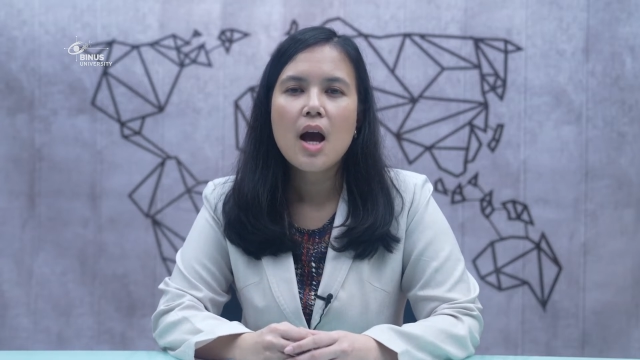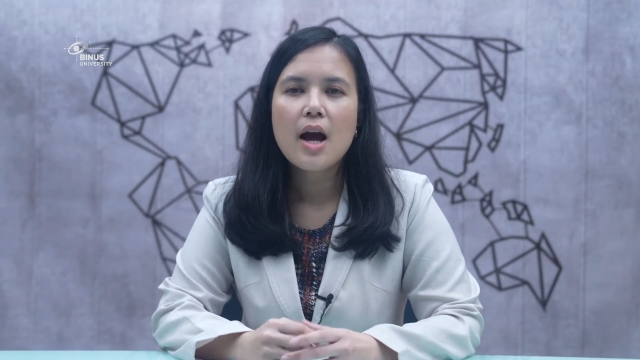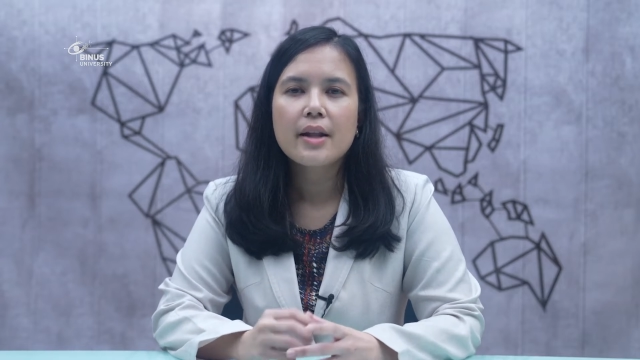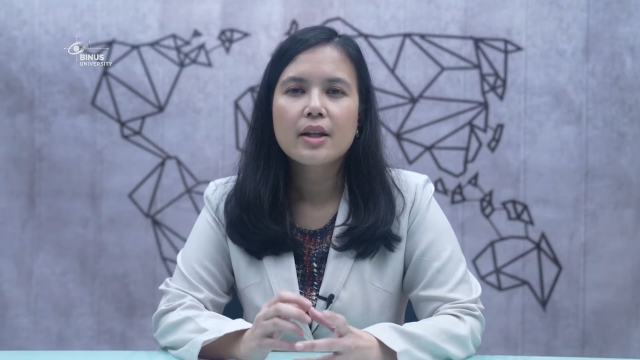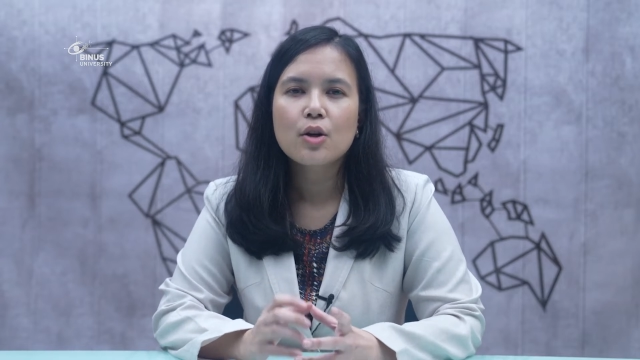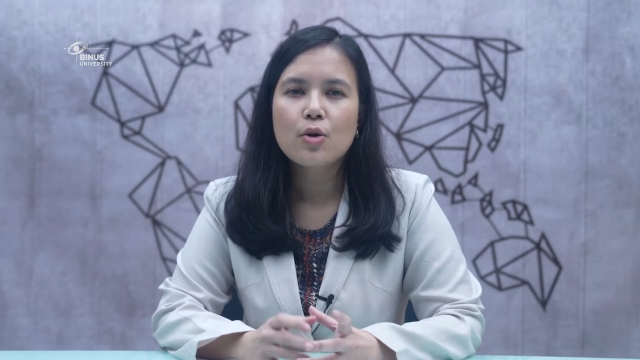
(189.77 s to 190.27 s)

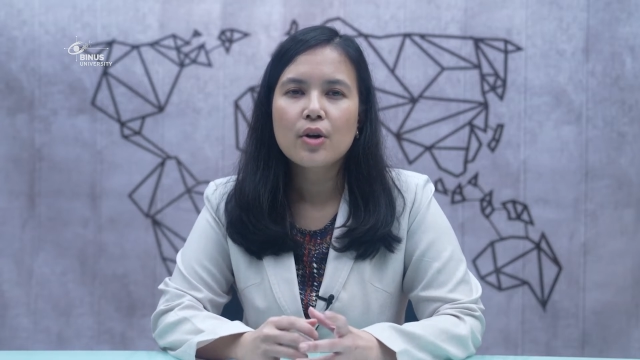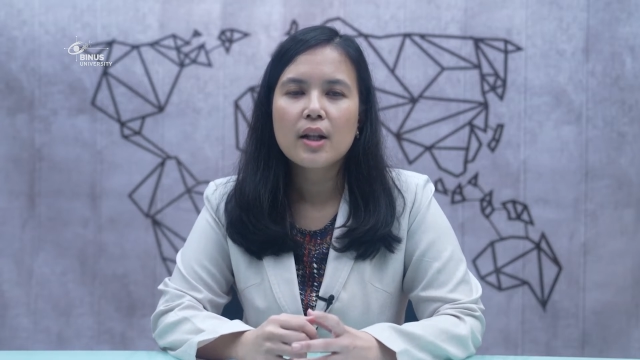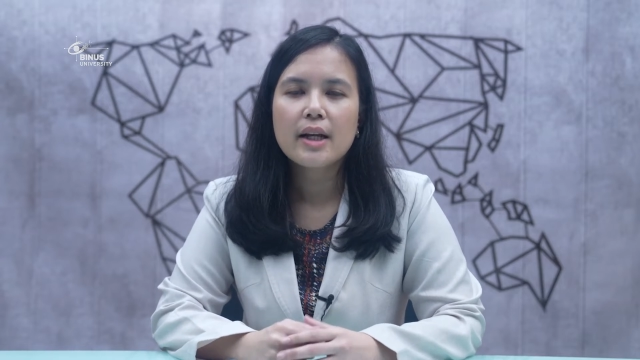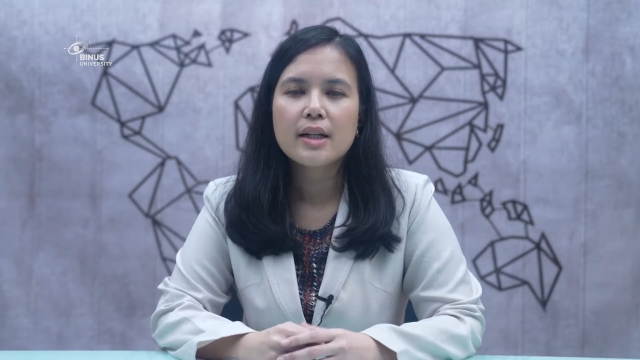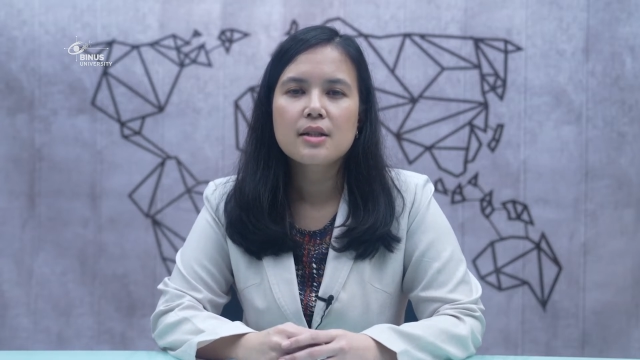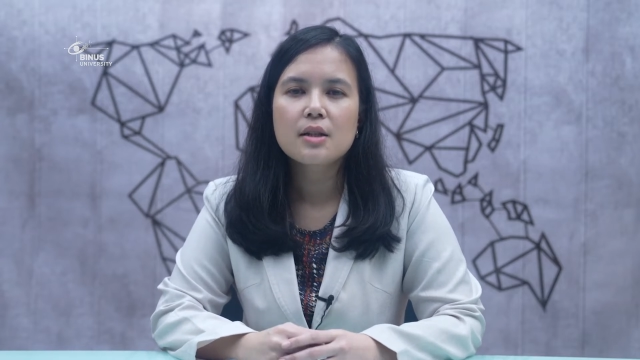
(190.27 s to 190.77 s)
and the
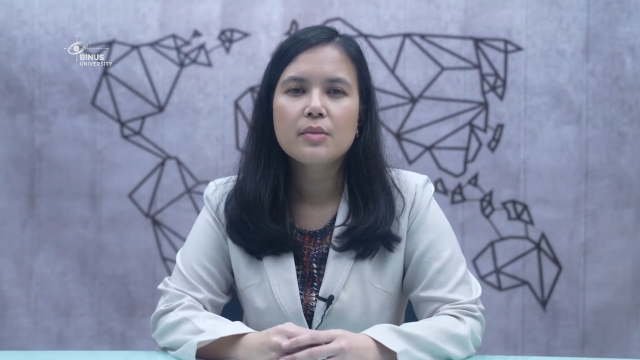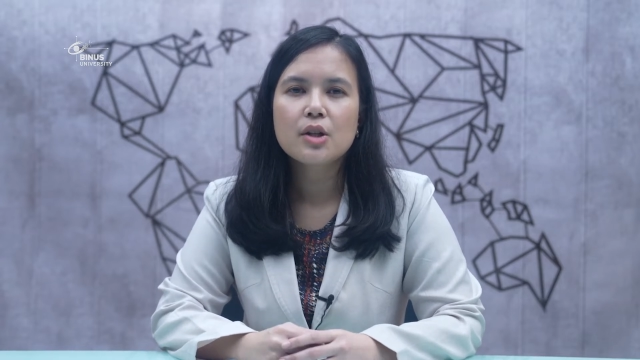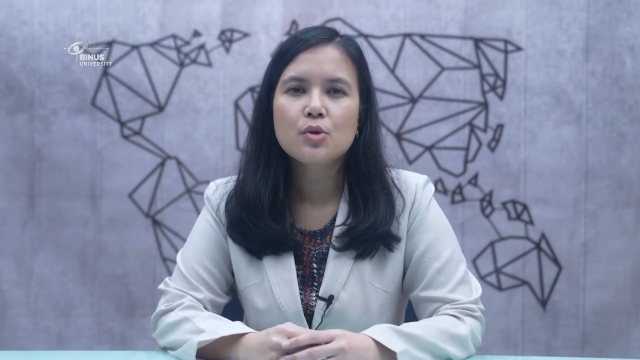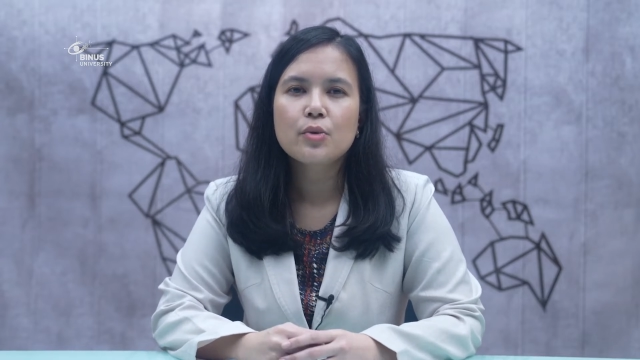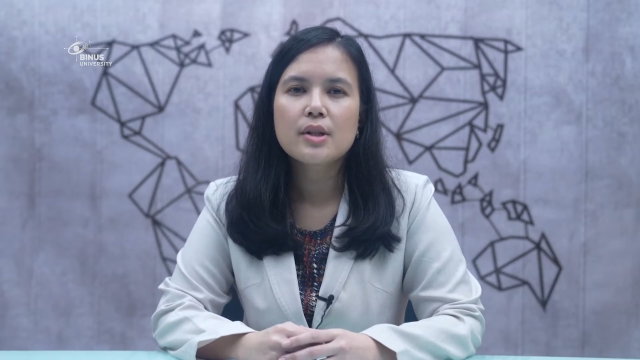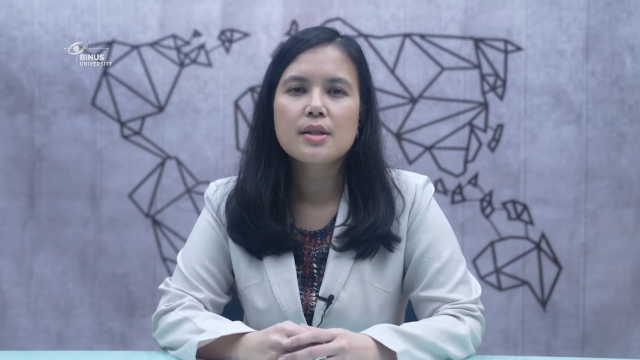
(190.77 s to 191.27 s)
correlation
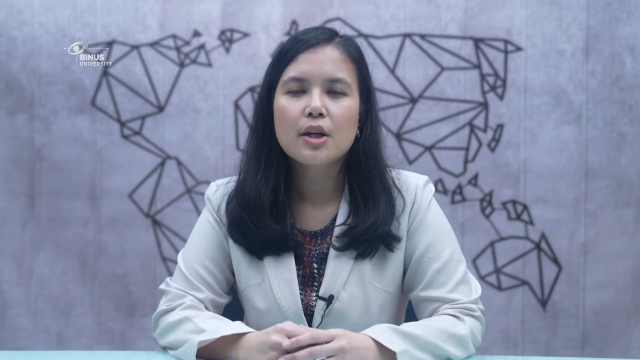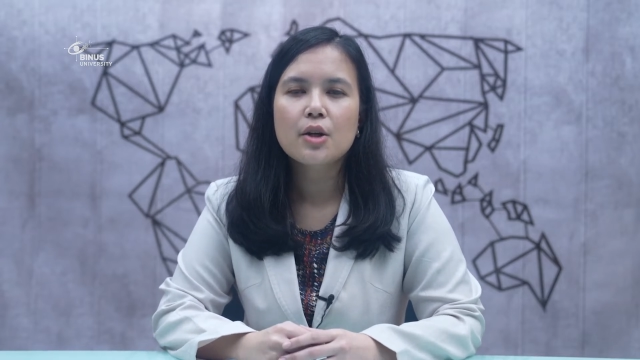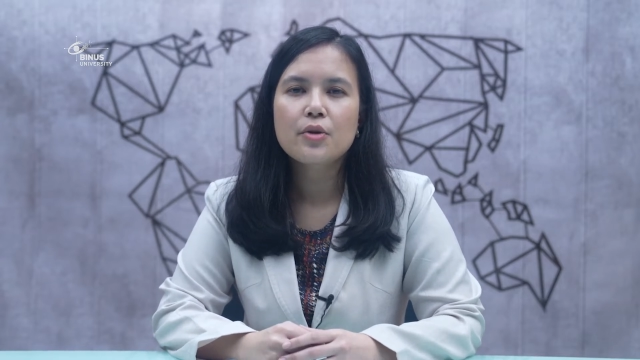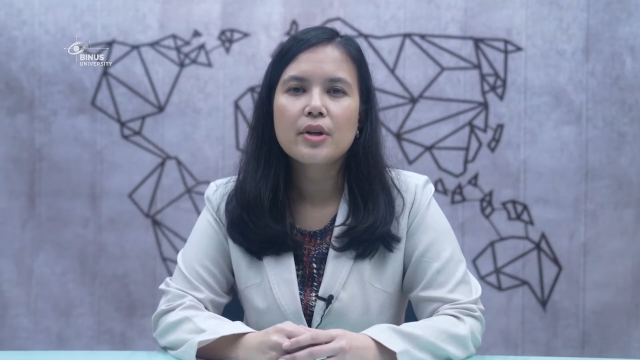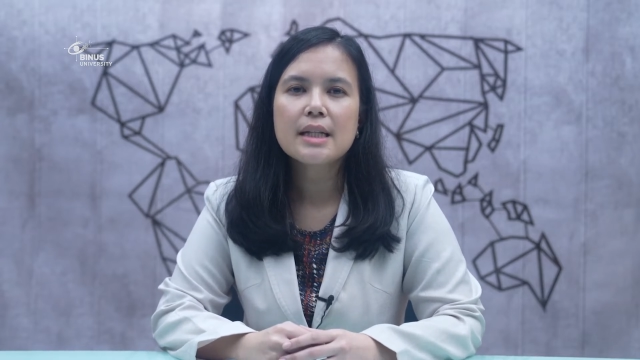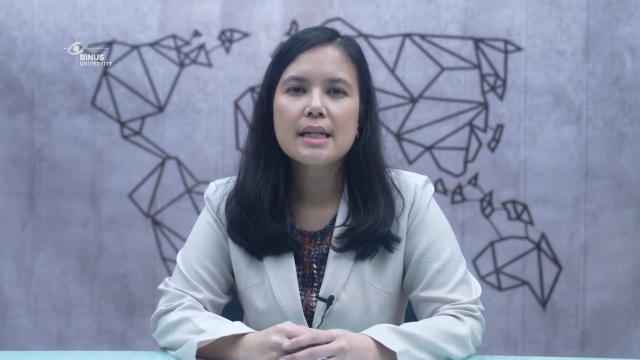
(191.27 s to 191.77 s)
between
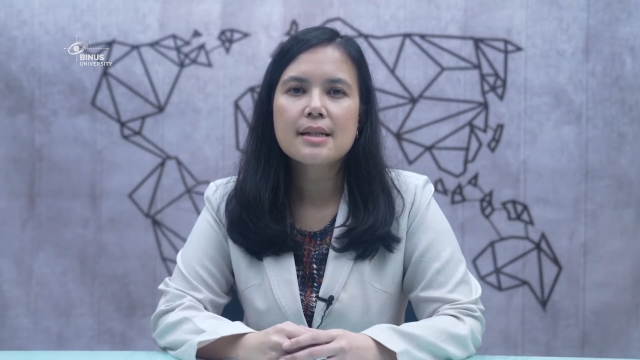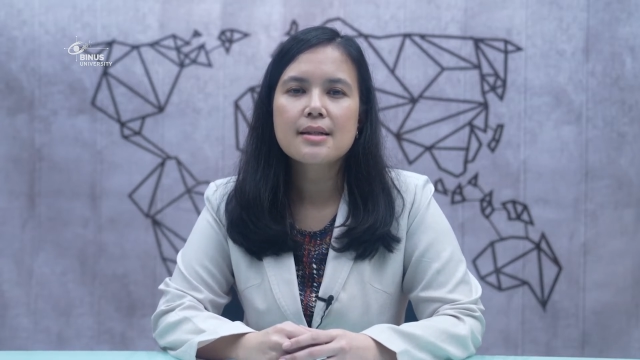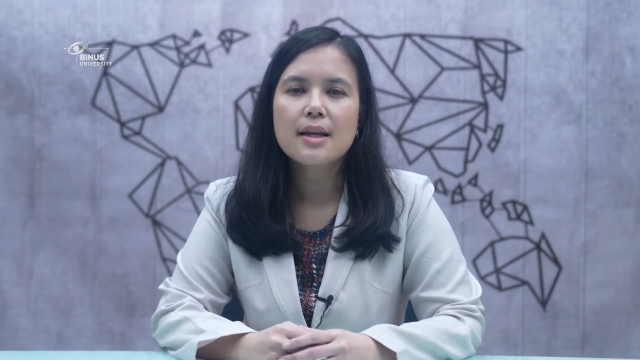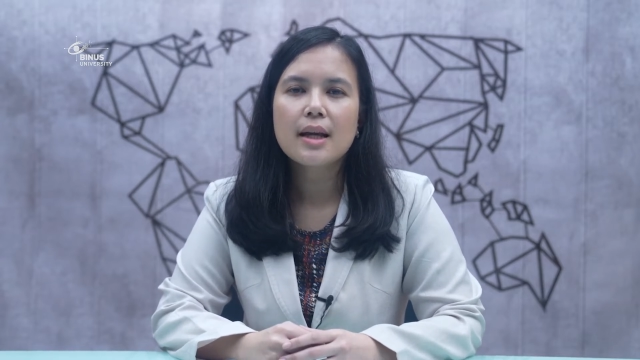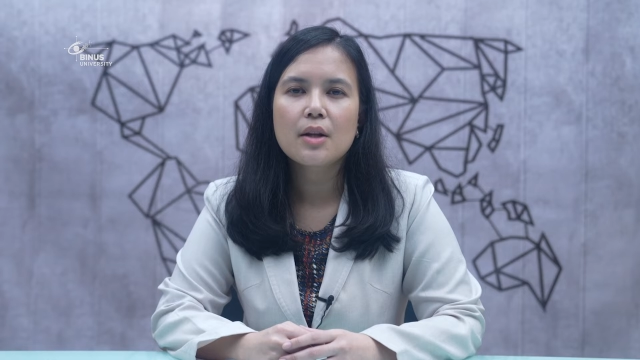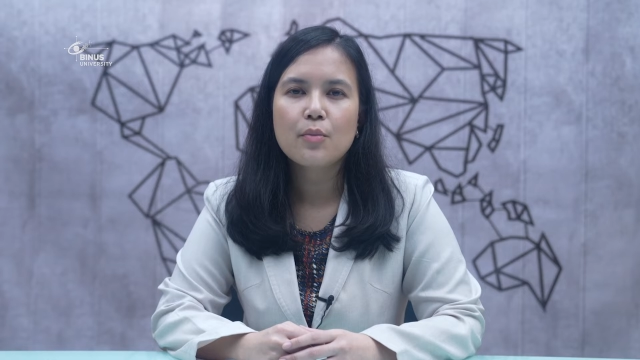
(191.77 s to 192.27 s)
securities
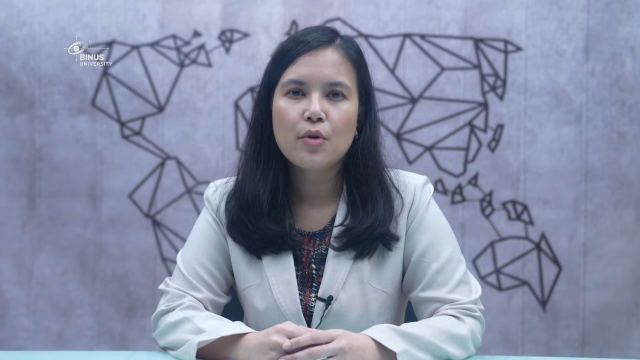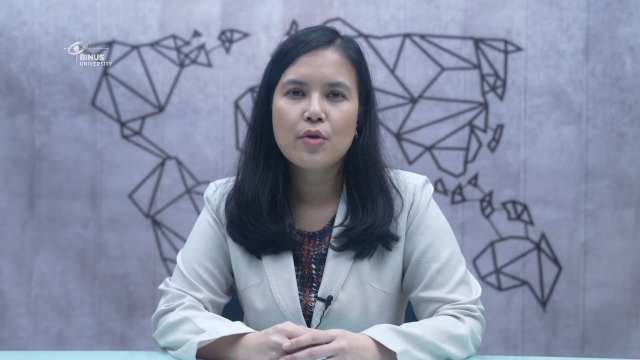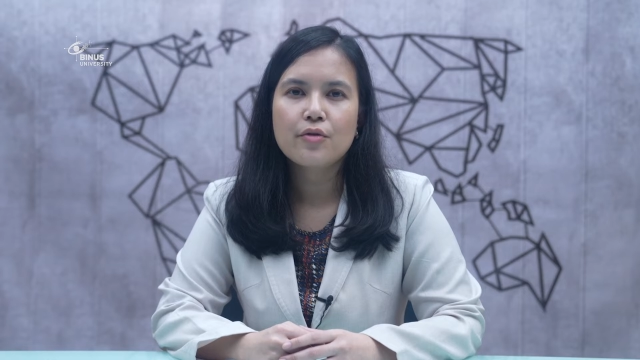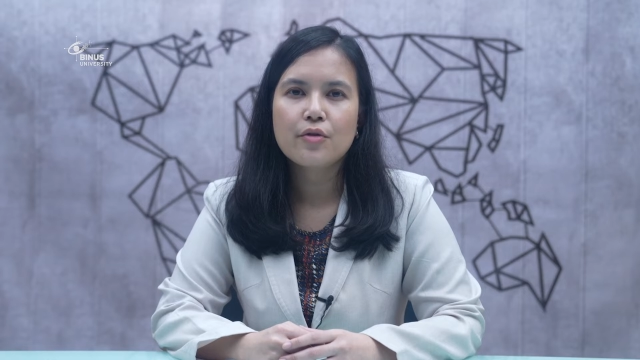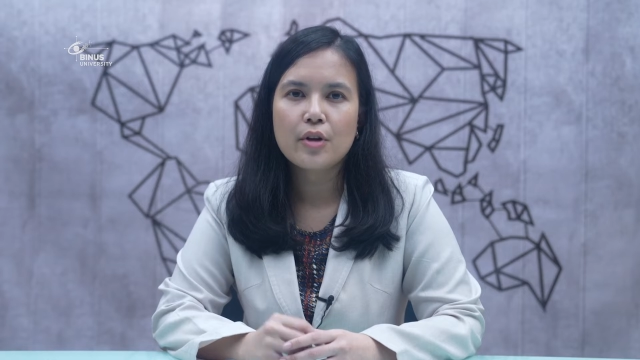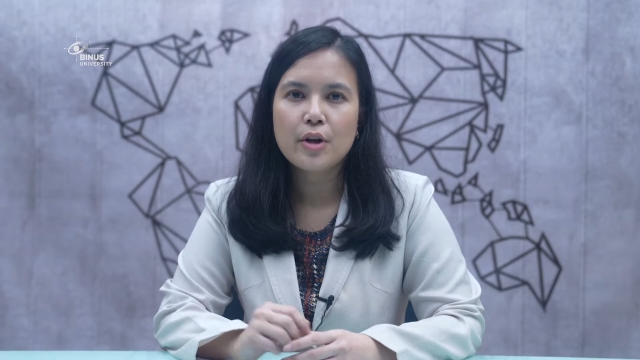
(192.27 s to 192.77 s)
in the
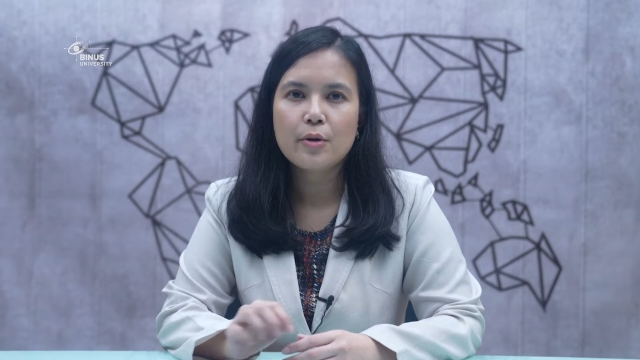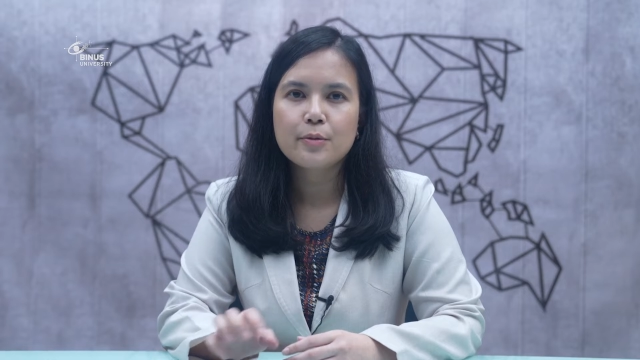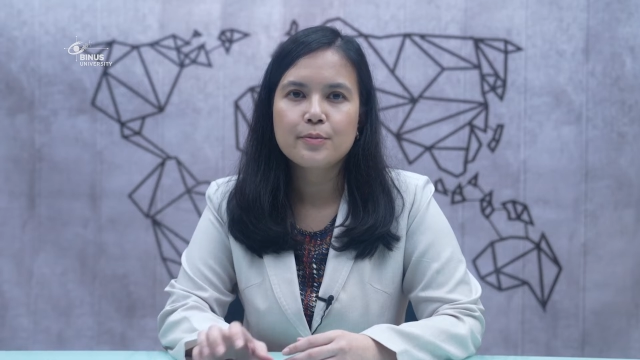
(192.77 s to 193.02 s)
portfolio.